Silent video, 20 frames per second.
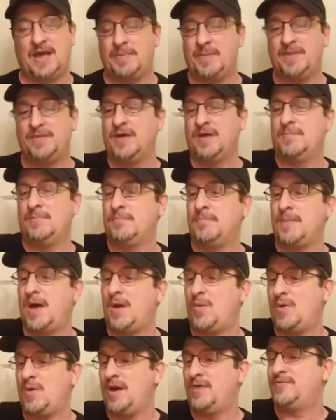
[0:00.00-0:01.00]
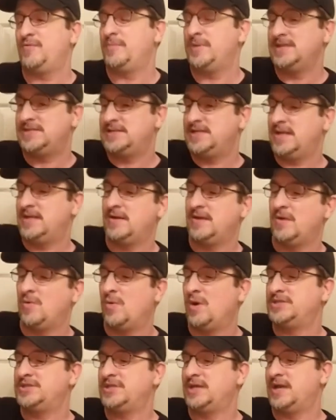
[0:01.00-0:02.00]
I mean, my wife will be sitting there
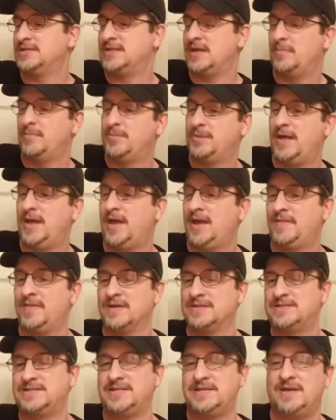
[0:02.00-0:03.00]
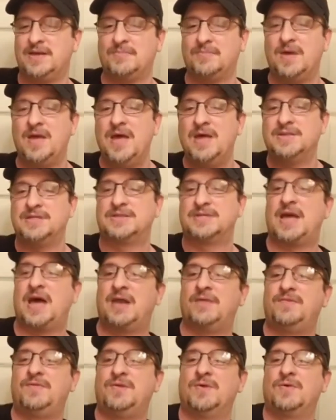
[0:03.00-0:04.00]
watching as I'm playing and they'll see them just
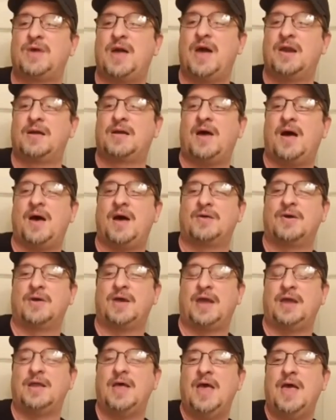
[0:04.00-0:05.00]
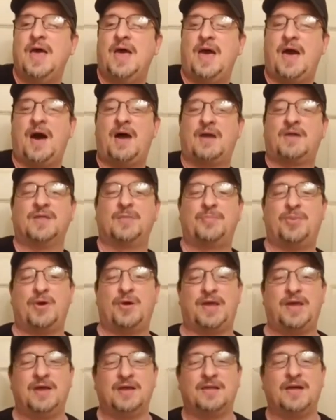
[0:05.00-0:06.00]
kind of, you know, kind of congregate out in the
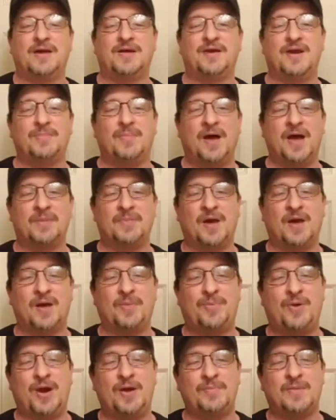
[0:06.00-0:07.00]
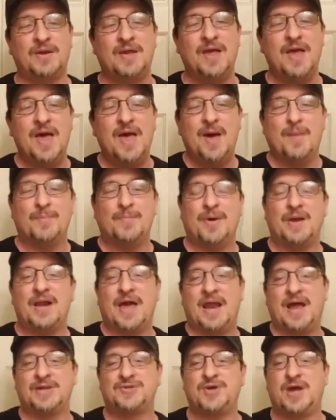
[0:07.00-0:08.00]
parking lot here by my apartment. But,
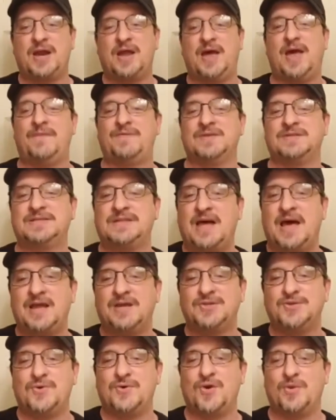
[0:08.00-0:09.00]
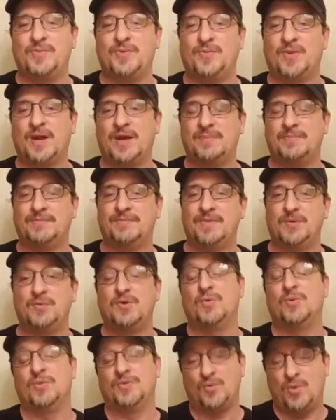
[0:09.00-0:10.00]
and I try to have the sliding door open when I'm, you
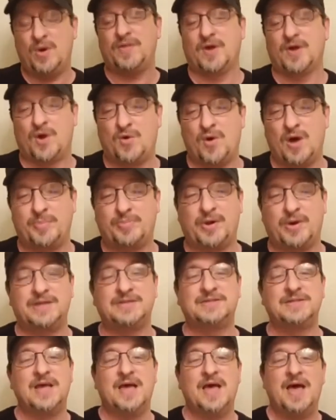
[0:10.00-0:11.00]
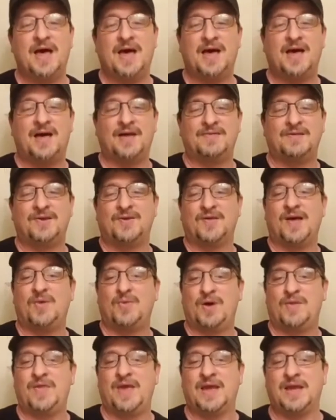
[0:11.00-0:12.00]
know, when the weather cooperates, uh, you know, that
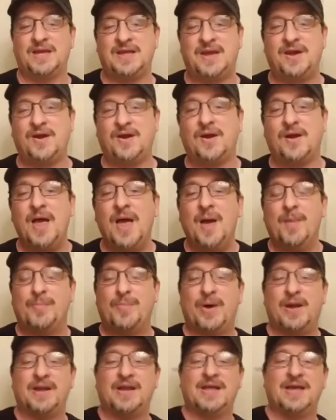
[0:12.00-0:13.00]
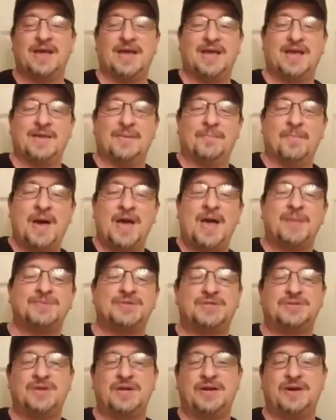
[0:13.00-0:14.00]
way they can hear. But my
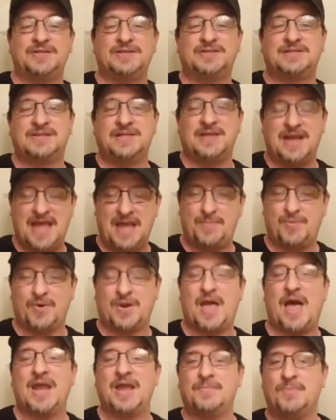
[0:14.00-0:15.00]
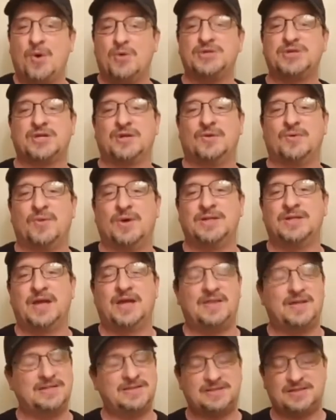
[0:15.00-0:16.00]
upstairs neighbor got emotional one
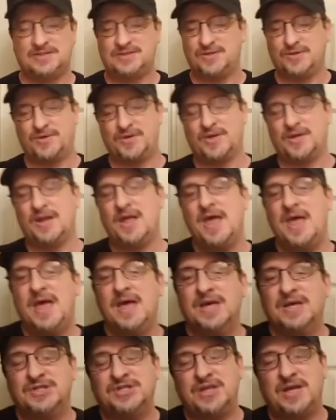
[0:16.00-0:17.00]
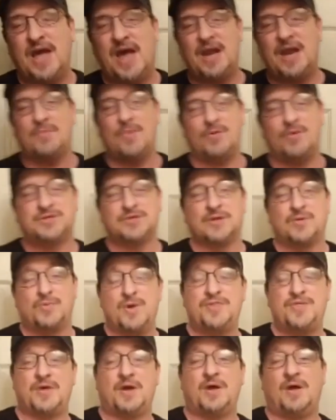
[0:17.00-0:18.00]
day. This is so good. She got emotional.
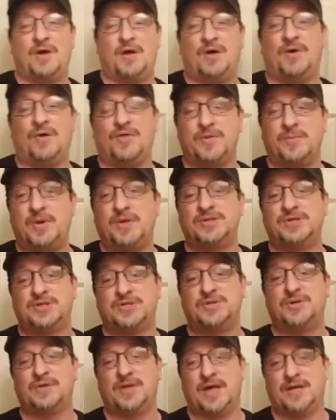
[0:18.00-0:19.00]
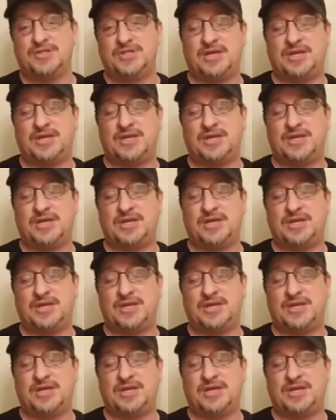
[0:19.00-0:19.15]
We thought, uh oh, the music's too loud.